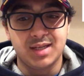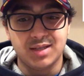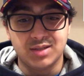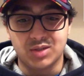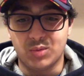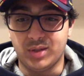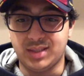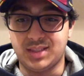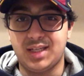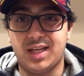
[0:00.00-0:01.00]
So we'll
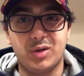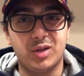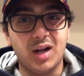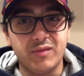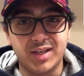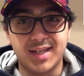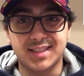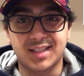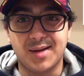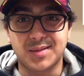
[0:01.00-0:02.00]
see. I know a lot of you guys in the
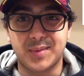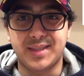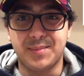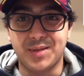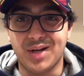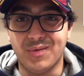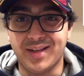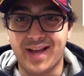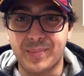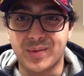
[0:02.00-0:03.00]
comments have been telling me you're not really
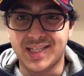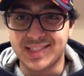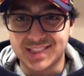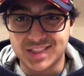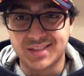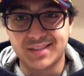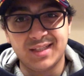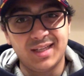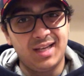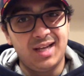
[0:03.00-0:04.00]
happy with that decision.
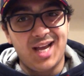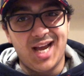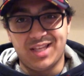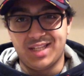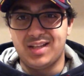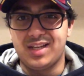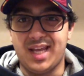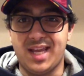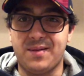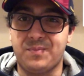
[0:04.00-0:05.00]
At the end of the
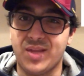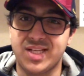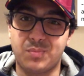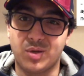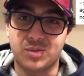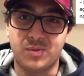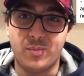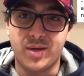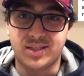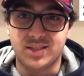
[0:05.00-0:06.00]
day, it's Bartomeu
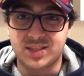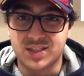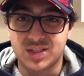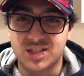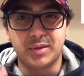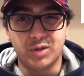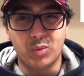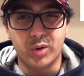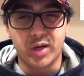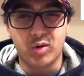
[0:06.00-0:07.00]
making the decisions. But don't
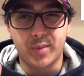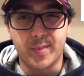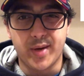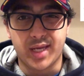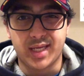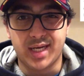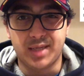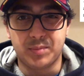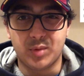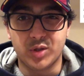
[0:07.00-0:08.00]
worry, he won't be making any
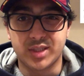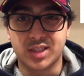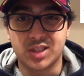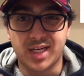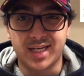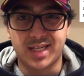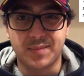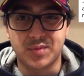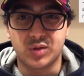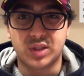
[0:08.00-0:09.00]
more decisions anytime
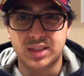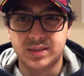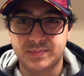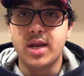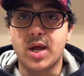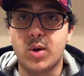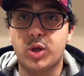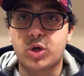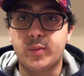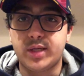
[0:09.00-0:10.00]
soon. Now, Ronald
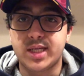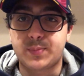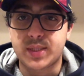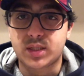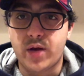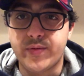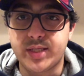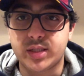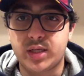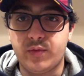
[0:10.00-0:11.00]
Koeman did his press conference
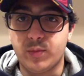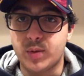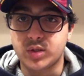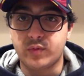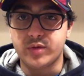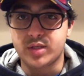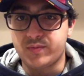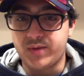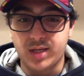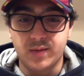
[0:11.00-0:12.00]
yesterday for Barcelona versus
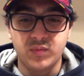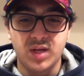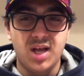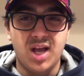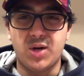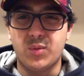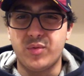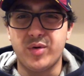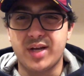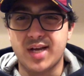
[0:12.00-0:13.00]
Sevilla. I don't want to
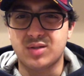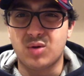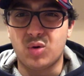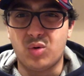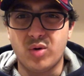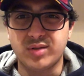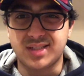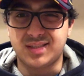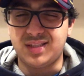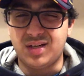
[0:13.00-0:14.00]
read you guys the whole quotes because
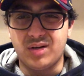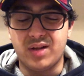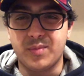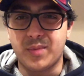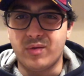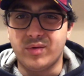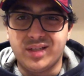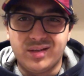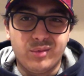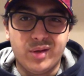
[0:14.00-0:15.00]
none of them are really
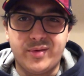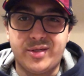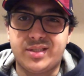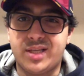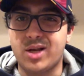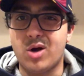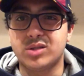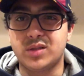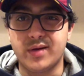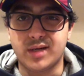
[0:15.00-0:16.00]
irrelevant. Just saying, oh,
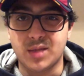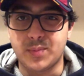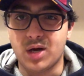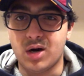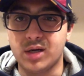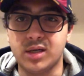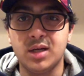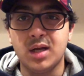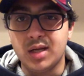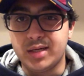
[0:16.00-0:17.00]
Sevilla are going to be hard.
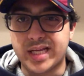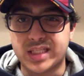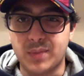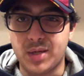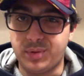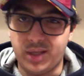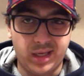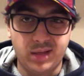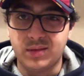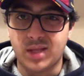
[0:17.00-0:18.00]
Dest may
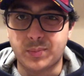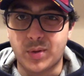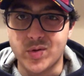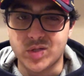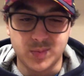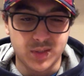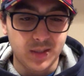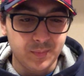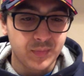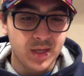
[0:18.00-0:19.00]
play. That pretty much sums it up.